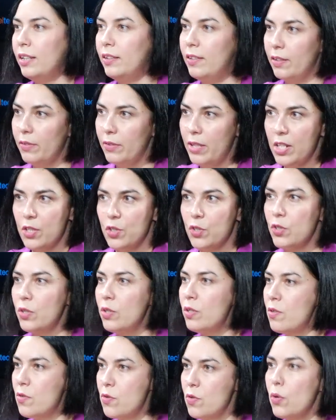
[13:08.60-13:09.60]

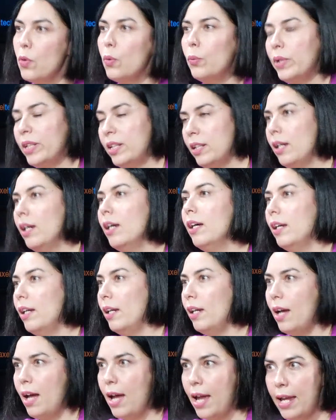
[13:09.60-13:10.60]
integration, so with
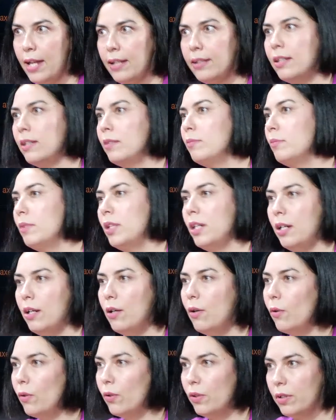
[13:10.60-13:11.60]
ATEM
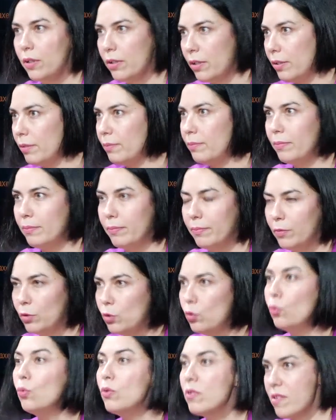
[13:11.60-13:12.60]
or
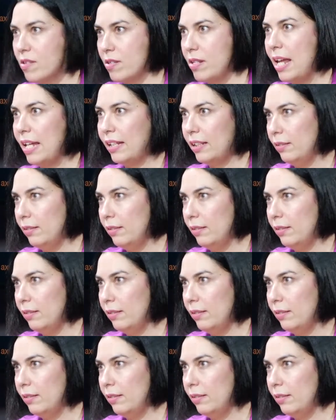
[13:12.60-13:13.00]
tools like